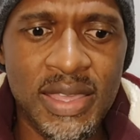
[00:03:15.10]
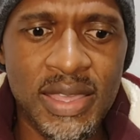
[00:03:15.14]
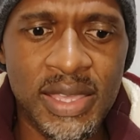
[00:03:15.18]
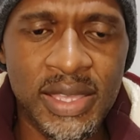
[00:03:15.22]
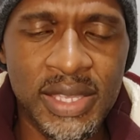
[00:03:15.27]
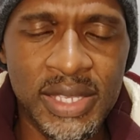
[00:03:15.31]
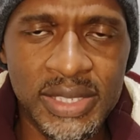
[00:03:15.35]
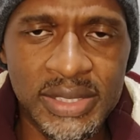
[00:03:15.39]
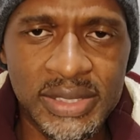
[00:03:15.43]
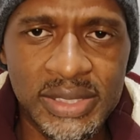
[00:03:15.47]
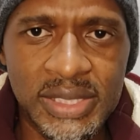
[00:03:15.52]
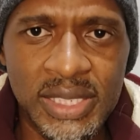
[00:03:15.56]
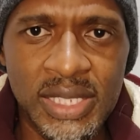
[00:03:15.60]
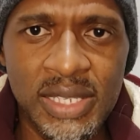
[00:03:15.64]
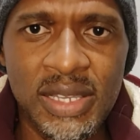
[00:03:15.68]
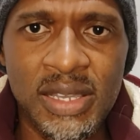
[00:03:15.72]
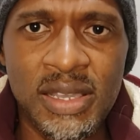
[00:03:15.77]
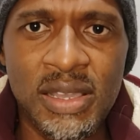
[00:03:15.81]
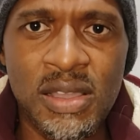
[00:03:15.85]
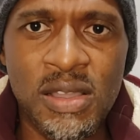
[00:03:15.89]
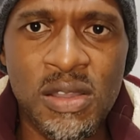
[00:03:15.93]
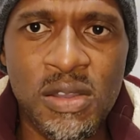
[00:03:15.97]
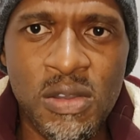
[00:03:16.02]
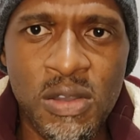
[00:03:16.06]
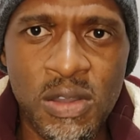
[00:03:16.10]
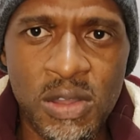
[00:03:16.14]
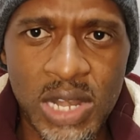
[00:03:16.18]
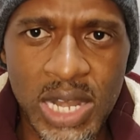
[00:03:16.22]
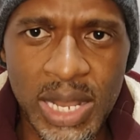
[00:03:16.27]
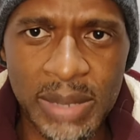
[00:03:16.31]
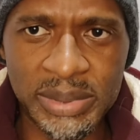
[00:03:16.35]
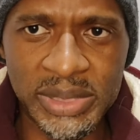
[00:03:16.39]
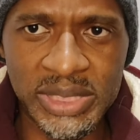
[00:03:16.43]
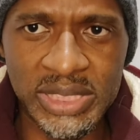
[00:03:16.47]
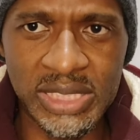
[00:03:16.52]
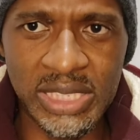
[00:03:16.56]
is
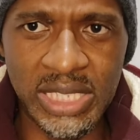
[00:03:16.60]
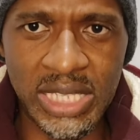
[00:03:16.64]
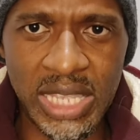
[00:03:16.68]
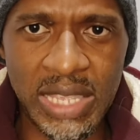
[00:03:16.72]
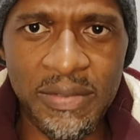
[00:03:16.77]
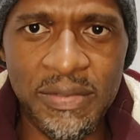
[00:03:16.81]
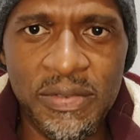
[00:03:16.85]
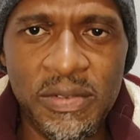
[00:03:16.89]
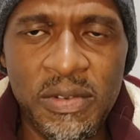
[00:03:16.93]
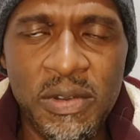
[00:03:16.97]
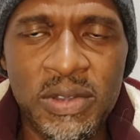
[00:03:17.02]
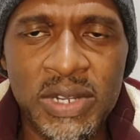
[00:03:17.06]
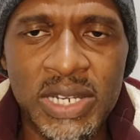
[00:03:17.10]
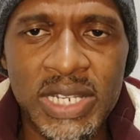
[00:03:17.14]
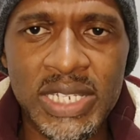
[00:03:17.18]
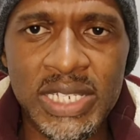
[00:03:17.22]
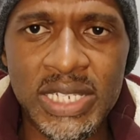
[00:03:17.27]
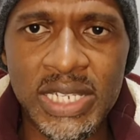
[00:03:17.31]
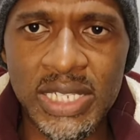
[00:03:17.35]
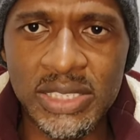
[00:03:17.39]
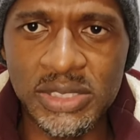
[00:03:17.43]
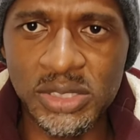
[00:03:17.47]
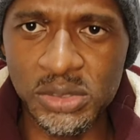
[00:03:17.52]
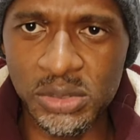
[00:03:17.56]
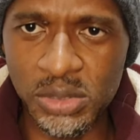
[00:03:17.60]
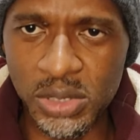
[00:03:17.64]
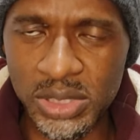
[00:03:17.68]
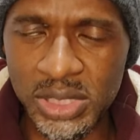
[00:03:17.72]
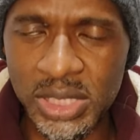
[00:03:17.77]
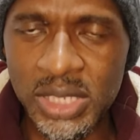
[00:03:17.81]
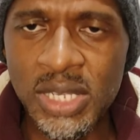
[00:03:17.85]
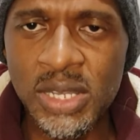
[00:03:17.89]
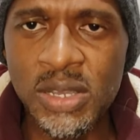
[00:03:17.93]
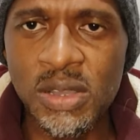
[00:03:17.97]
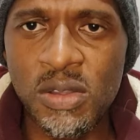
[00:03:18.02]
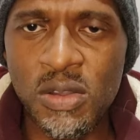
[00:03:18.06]
collapsing if already it has
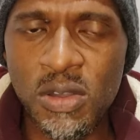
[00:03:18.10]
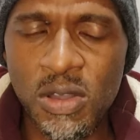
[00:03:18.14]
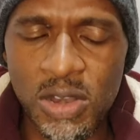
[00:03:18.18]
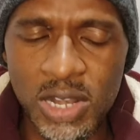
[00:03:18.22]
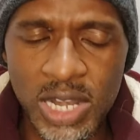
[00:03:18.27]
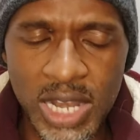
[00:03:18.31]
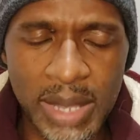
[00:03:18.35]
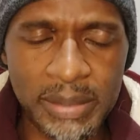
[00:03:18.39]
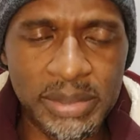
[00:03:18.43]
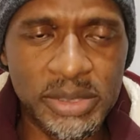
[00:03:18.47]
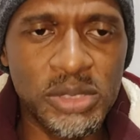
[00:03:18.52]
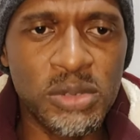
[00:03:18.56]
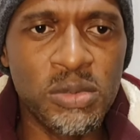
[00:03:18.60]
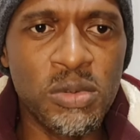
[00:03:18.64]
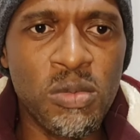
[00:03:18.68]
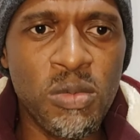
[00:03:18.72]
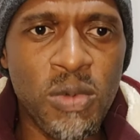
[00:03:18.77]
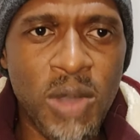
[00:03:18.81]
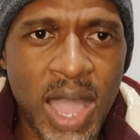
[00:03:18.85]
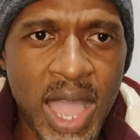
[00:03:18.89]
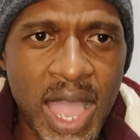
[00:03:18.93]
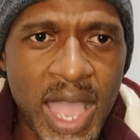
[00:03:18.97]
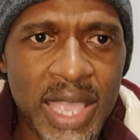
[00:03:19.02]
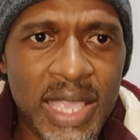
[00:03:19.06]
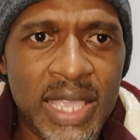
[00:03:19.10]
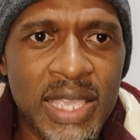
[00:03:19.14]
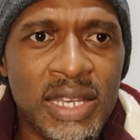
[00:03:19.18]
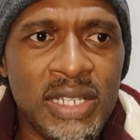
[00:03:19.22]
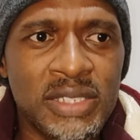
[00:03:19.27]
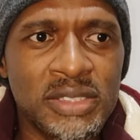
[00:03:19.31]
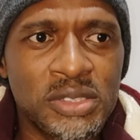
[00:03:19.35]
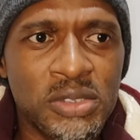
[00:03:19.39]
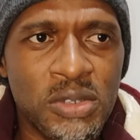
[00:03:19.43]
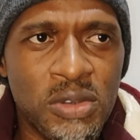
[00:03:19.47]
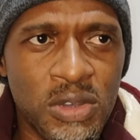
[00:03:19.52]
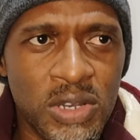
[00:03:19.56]
not collapsed. Why it
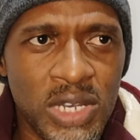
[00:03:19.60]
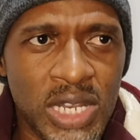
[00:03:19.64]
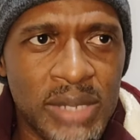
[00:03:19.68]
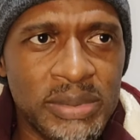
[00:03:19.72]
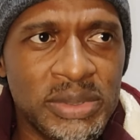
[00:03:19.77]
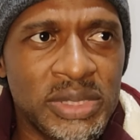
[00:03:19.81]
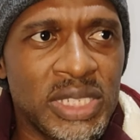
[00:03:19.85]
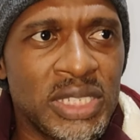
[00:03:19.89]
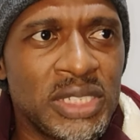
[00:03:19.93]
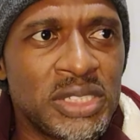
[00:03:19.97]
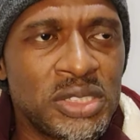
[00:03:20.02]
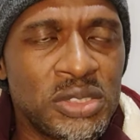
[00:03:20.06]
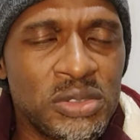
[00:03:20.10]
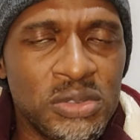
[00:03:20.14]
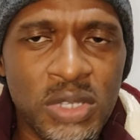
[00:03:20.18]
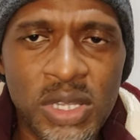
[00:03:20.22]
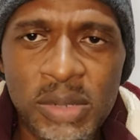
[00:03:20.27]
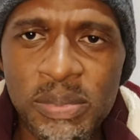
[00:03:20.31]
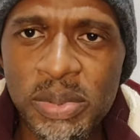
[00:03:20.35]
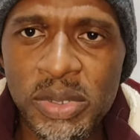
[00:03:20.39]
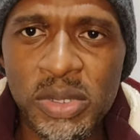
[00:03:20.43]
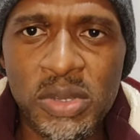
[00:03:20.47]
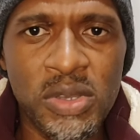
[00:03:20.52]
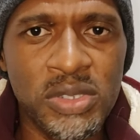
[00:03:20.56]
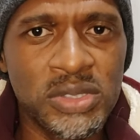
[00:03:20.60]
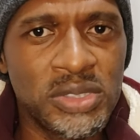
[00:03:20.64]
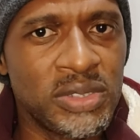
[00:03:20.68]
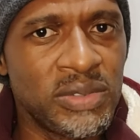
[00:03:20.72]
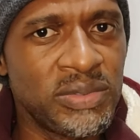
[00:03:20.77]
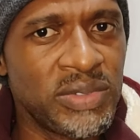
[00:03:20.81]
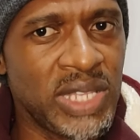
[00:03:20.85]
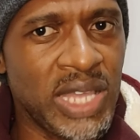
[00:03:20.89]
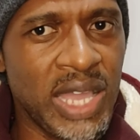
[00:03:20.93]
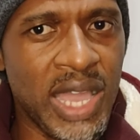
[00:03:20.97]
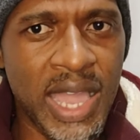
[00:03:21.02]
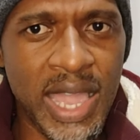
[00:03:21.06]
has collapsed, it's not because
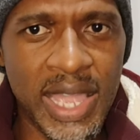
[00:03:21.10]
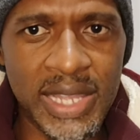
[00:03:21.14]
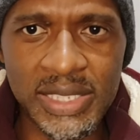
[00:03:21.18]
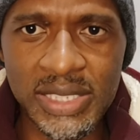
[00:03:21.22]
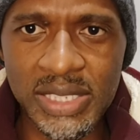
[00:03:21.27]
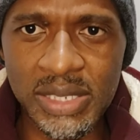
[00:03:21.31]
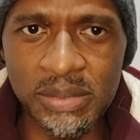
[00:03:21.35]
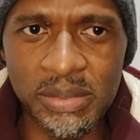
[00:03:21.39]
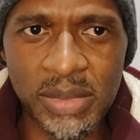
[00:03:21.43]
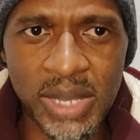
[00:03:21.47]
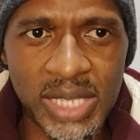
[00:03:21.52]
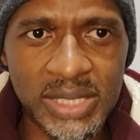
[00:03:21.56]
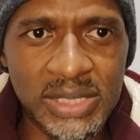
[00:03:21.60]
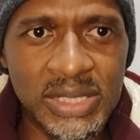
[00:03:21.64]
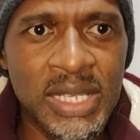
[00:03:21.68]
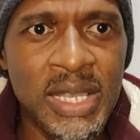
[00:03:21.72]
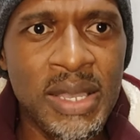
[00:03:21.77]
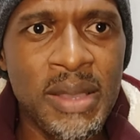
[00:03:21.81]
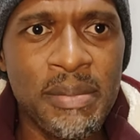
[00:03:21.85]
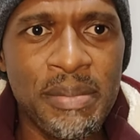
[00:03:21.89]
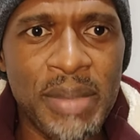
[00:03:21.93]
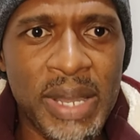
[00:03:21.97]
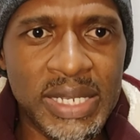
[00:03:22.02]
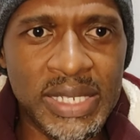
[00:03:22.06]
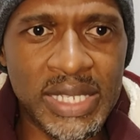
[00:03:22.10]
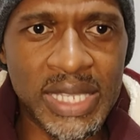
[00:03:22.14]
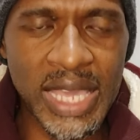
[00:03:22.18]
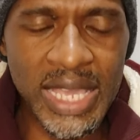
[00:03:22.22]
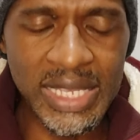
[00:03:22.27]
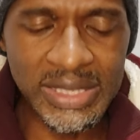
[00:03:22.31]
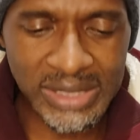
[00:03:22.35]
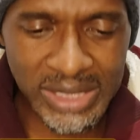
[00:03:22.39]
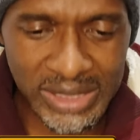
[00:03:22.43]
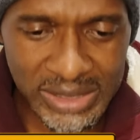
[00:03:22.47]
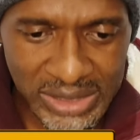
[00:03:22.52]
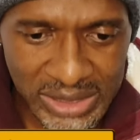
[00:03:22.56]
of the high demands, but
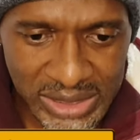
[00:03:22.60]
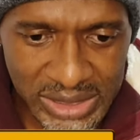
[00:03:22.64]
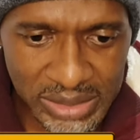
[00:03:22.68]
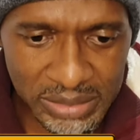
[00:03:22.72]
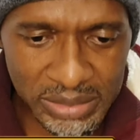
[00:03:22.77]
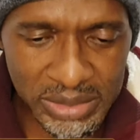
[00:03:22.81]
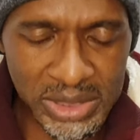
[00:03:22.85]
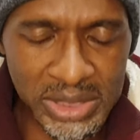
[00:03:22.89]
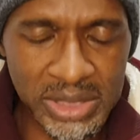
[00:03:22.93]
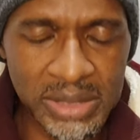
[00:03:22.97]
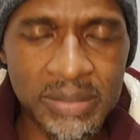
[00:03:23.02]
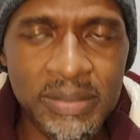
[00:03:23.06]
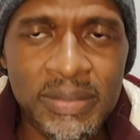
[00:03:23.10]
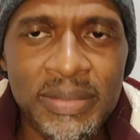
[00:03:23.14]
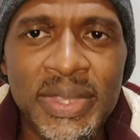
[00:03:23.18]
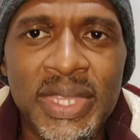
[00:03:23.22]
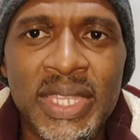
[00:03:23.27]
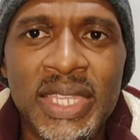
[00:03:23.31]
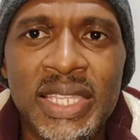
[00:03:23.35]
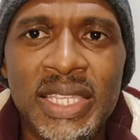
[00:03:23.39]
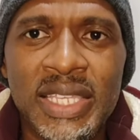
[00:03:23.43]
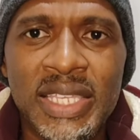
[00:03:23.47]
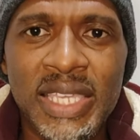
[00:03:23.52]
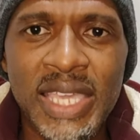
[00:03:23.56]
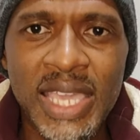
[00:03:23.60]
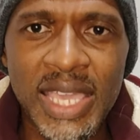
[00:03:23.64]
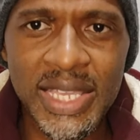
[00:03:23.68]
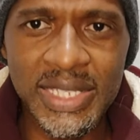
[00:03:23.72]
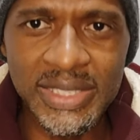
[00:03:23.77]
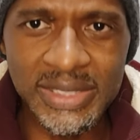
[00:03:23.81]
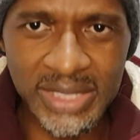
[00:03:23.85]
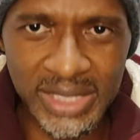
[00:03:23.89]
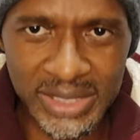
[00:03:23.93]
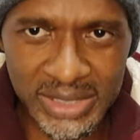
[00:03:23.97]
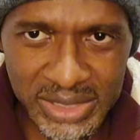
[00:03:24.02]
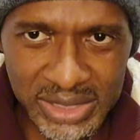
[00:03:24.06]
Kaizer Chiefs,
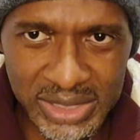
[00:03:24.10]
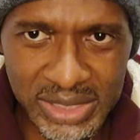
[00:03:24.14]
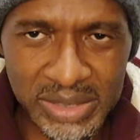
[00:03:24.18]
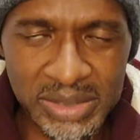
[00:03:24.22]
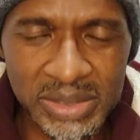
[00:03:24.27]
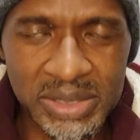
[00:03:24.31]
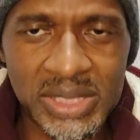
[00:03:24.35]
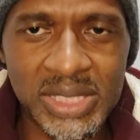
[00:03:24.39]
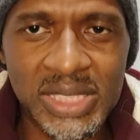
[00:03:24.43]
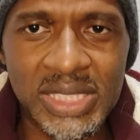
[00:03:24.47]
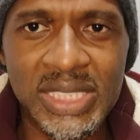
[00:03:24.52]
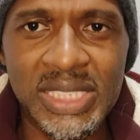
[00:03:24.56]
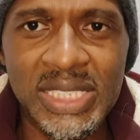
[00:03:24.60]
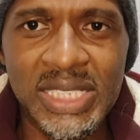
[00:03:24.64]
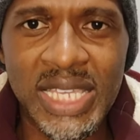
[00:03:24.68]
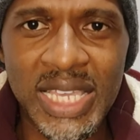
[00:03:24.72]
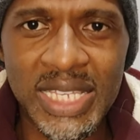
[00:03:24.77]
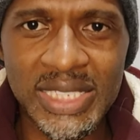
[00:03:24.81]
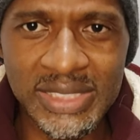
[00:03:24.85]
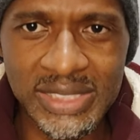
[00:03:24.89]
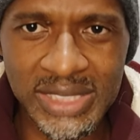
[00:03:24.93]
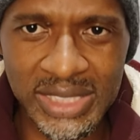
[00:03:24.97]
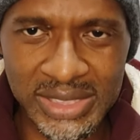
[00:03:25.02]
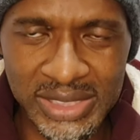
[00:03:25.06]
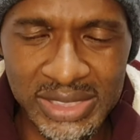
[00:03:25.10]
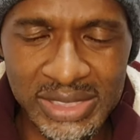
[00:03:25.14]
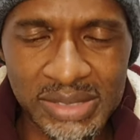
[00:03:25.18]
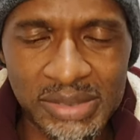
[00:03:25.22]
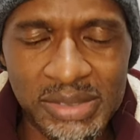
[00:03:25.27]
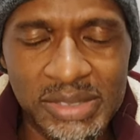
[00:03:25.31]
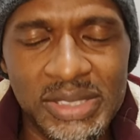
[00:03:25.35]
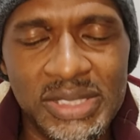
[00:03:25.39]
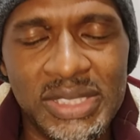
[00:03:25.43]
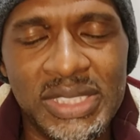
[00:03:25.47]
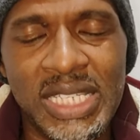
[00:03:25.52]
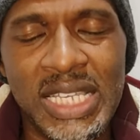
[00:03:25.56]
Kaizer Chiefs, Kaizer
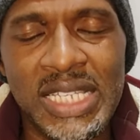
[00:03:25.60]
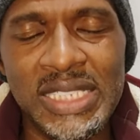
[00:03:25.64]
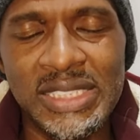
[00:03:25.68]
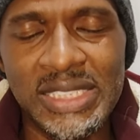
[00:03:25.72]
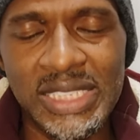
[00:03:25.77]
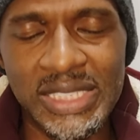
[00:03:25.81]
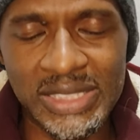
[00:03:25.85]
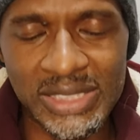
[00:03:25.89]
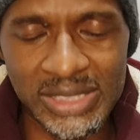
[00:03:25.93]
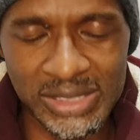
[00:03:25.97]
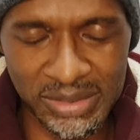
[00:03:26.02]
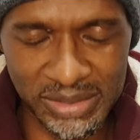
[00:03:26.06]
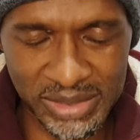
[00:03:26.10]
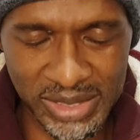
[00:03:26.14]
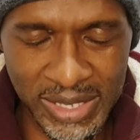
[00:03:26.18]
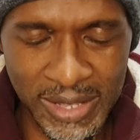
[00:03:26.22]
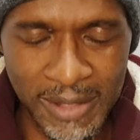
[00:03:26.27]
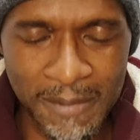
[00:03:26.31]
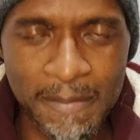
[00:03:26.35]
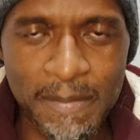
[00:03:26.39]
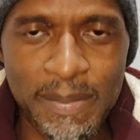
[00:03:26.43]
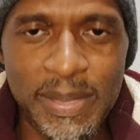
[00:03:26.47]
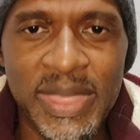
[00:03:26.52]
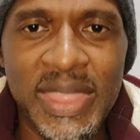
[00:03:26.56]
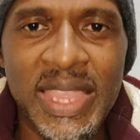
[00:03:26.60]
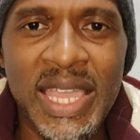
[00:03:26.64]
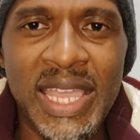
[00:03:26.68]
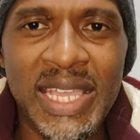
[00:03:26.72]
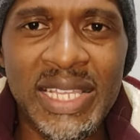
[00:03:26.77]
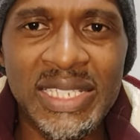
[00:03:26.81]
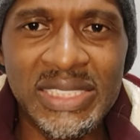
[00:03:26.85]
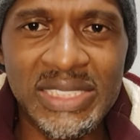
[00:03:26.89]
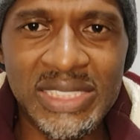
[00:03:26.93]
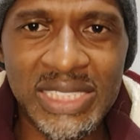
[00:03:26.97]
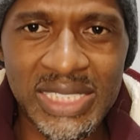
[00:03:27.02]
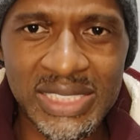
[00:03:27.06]
Chiefs, Kaizer Chiefs, they're
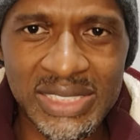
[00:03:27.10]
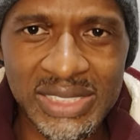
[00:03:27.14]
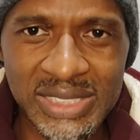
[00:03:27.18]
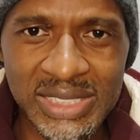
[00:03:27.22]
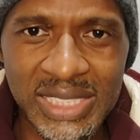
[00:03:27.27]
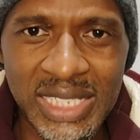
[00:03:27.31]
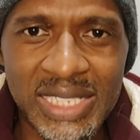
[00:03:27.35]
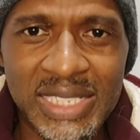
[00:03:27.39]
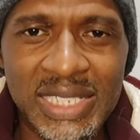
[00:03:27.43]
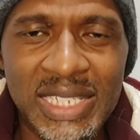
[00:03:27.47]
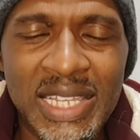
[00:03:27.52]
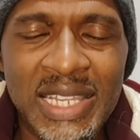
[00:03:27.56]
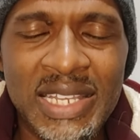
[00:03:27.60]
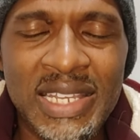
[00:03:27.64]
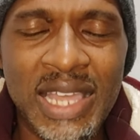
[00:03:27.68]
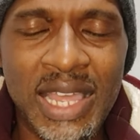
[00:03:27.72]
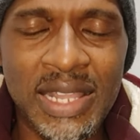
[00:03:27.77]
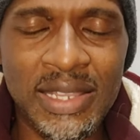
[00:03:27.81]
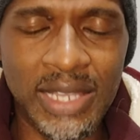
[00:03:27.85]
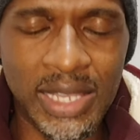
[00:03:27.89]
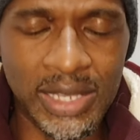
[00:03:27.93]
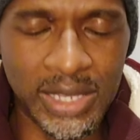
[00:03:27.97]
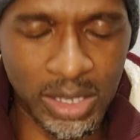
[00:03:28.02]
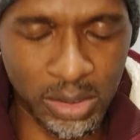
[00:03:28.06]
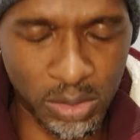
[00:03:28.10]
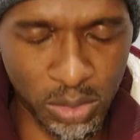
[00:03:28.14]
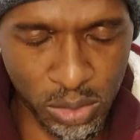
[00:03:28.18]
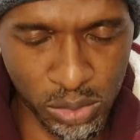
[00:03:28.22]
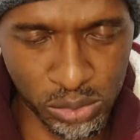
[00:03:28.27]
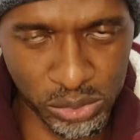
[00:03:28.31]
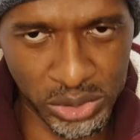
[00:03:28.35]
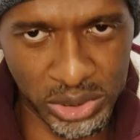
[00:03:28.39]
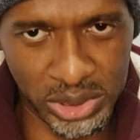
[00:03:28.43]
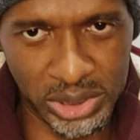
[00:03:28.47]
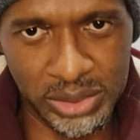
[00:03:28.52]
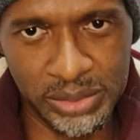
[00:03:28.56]
interested in another
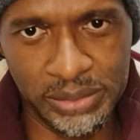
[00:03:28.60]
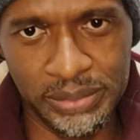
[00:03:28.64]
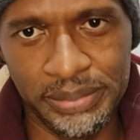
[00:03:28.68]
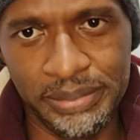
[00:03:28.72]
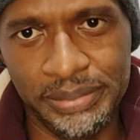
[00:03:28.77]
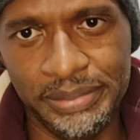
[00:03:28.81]
coach.